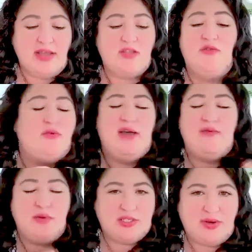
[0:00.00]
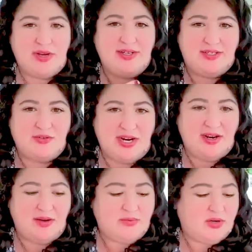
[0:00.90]
I sort of have always wanted to
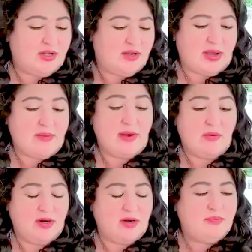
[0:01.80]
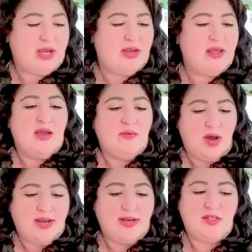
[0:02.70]
write a book about my work, but I
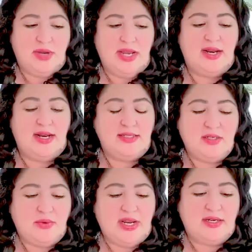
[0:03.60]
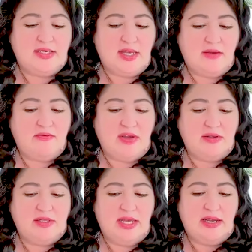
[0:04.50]
wanted to wait, and I did wait until I
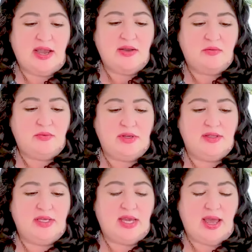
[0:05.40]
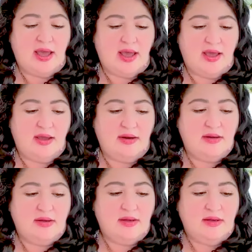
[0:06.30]
felt like I really
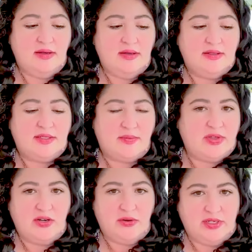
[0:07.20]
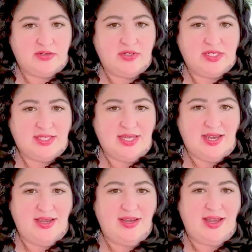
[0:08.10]
had something new and different to
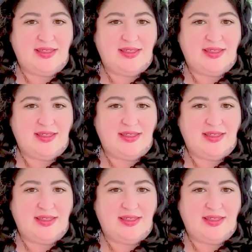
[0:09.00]
say.